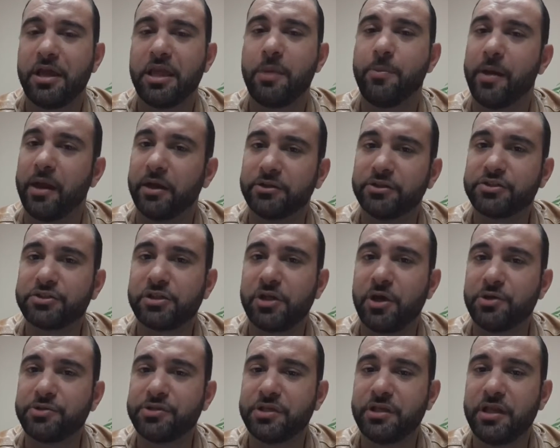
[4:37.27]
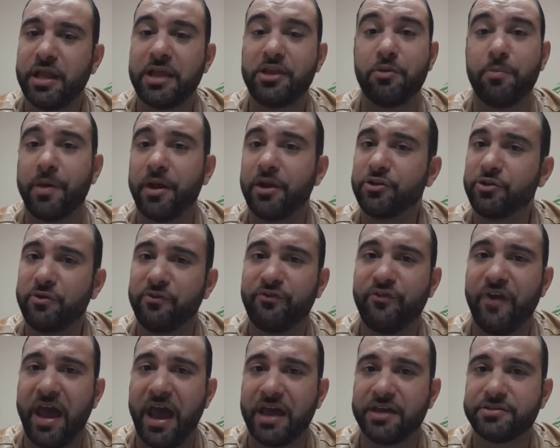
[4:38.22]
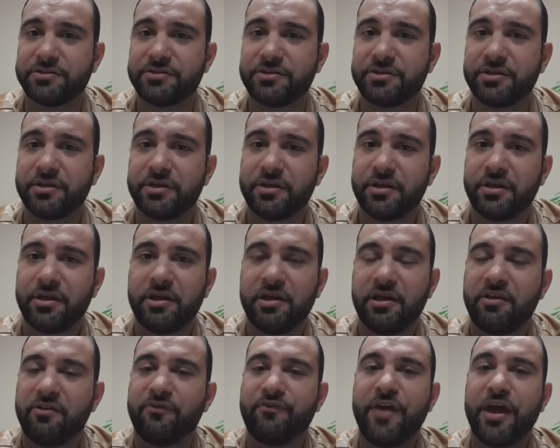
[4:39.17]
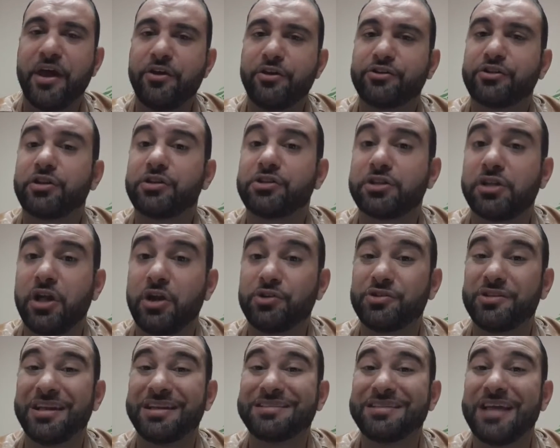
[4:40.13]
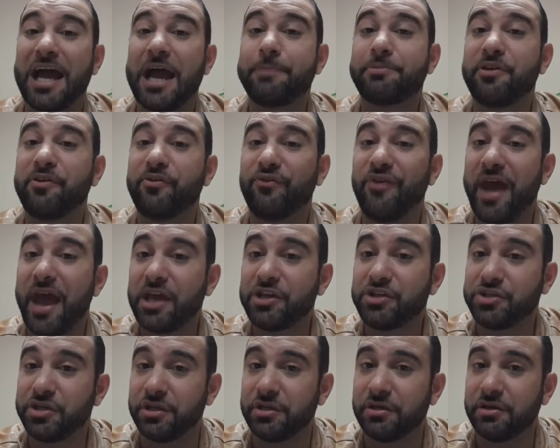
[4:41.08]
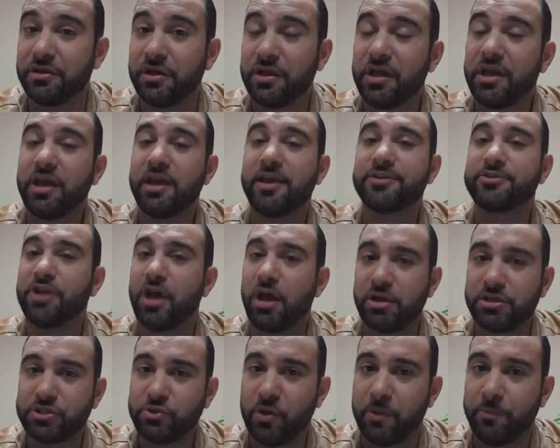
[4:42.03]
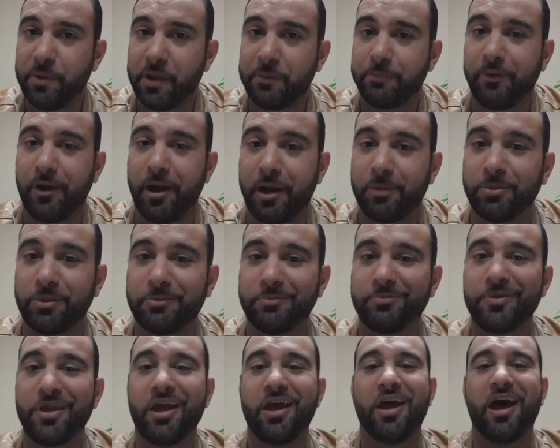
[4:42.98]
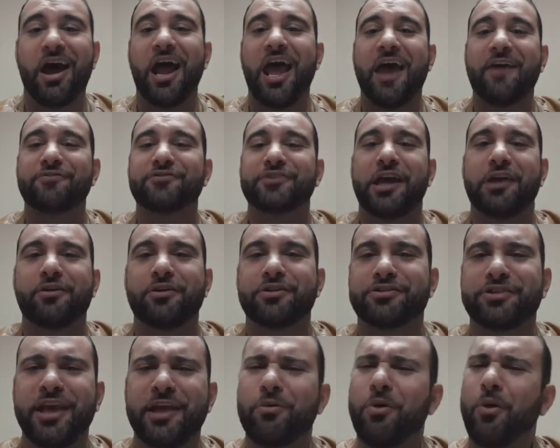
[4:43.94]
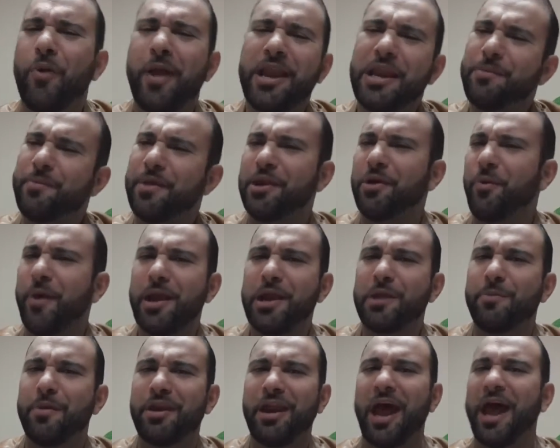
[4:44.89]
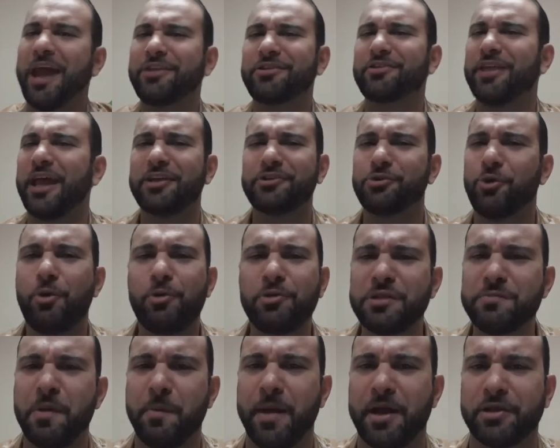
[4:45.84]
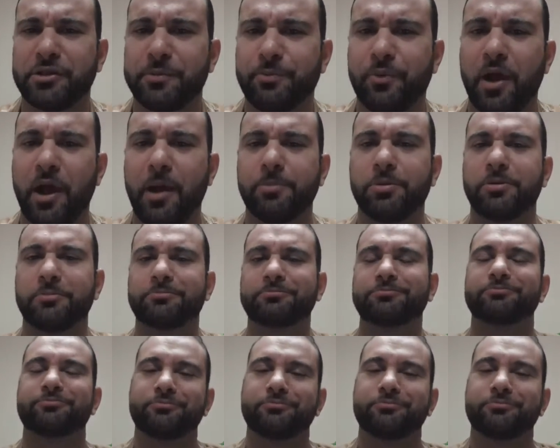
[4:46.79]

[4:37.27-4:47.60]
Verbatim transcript: You better disclose it and you better do it fast. Failure to disclose in a timely fashion is also a big problem. I have sellers saying, well, wait a minute, wait a minute. I, I told them about the problem.